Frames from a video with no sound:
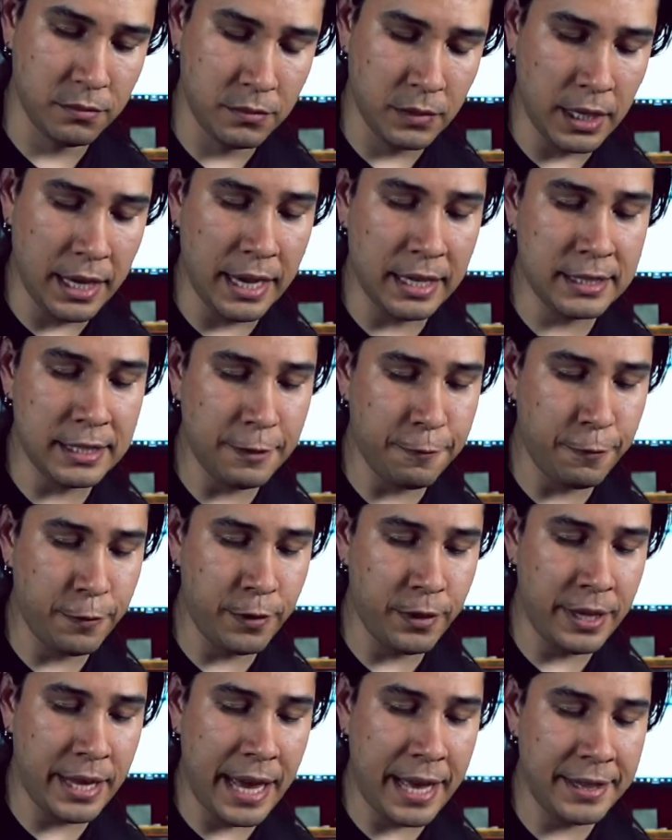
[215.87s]
Except
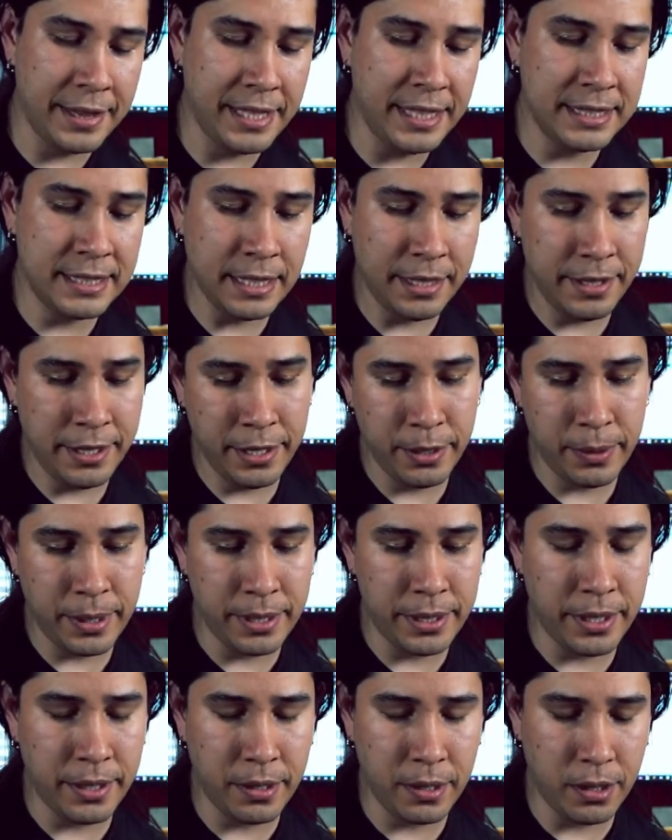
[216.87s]
for that descending right
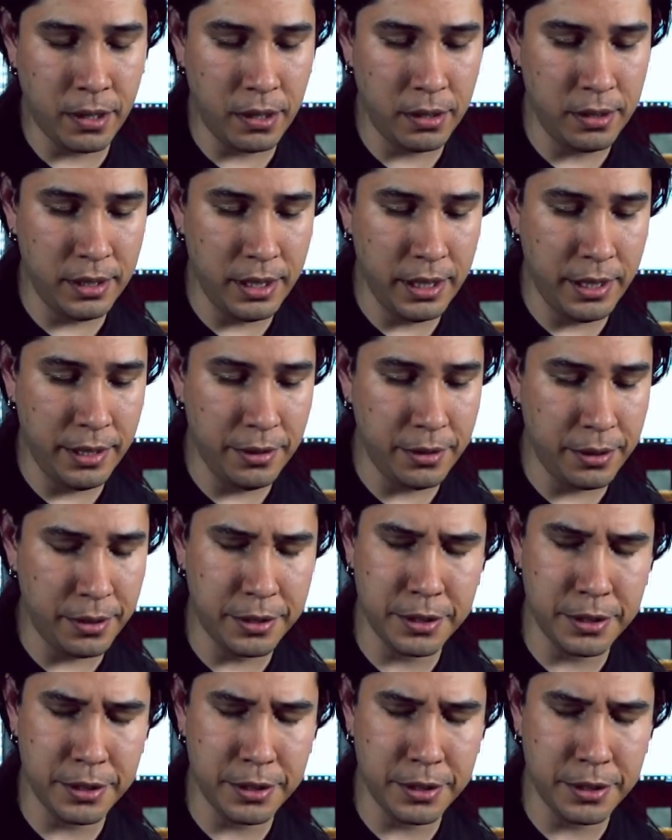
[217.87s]
there on the 3rd